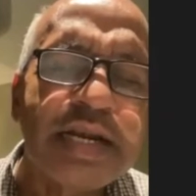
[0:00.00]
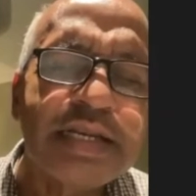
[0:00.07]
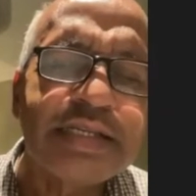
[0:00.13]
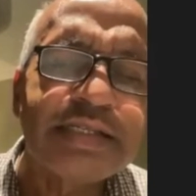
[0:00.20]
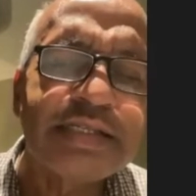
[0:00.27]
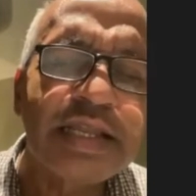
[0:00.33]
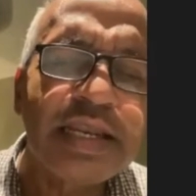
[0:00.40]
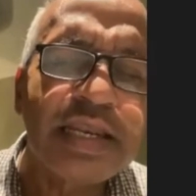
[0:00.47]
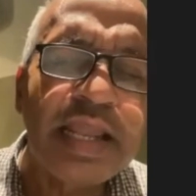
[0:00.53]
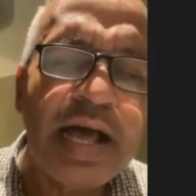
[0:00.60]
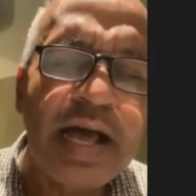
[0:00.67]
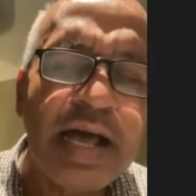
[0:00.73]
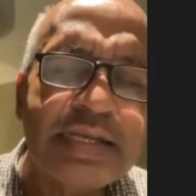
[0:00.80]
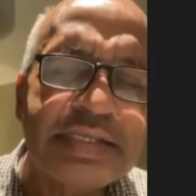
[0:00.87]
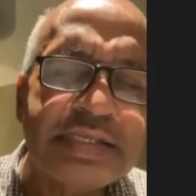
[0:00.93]
is the
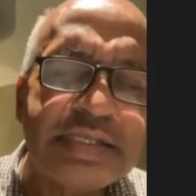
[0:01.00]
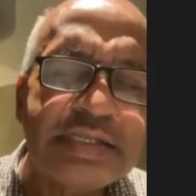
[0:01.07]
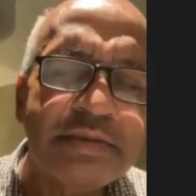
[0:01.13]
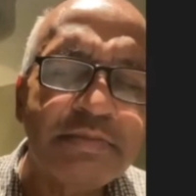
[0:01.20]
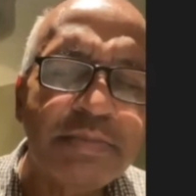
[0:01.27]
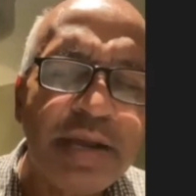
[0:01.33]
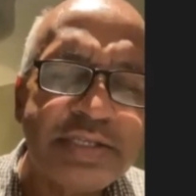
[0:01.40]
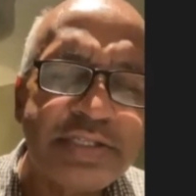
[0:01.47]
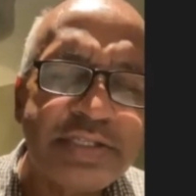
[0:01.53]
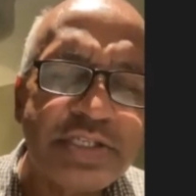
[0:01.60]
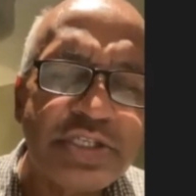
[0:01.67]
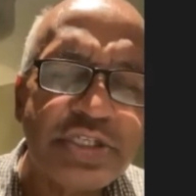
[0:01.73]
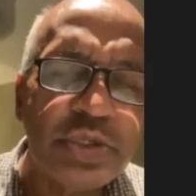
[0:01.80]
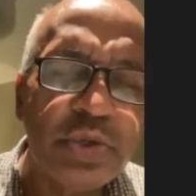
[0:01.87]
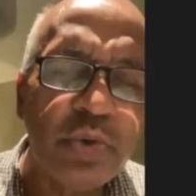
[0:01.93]
last
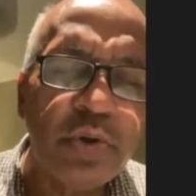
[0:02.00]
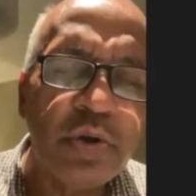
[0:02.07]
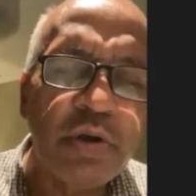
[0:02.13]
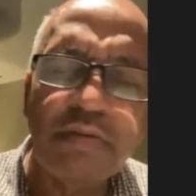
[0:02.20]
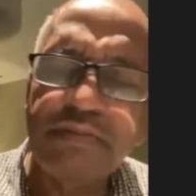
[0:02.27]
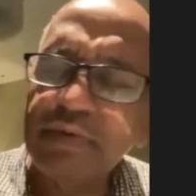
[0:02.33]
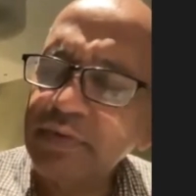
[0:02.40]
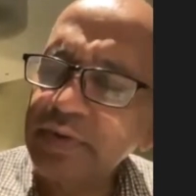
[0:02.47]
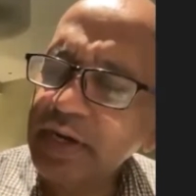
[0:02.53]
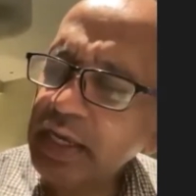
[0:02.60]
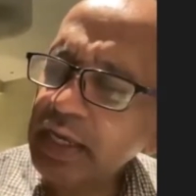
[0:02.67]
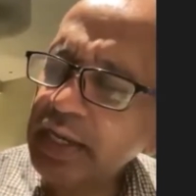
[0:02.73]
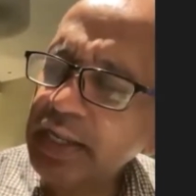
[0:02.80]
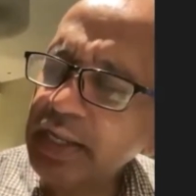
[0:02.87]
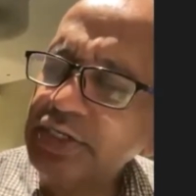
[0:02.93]
bastion of our
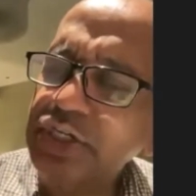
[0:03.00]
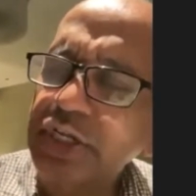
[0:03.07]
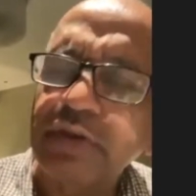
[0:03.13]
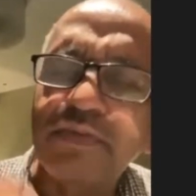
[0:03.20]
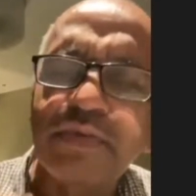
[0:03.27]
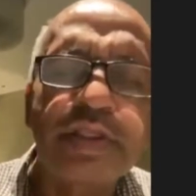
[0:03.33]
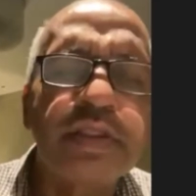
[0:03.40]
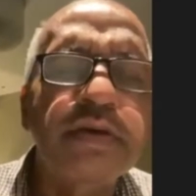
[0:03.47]
connection with the